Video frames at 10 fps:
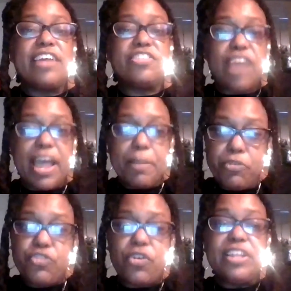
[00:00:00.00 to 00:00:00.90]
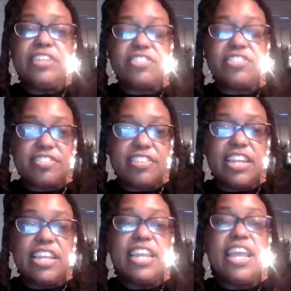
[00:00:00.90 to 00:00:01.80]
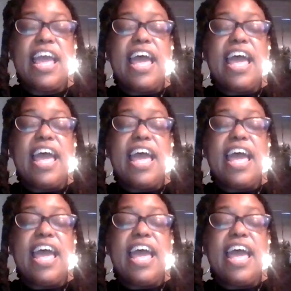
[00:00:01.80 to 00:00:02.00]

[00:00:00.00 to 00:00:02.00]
So I moved on into the city.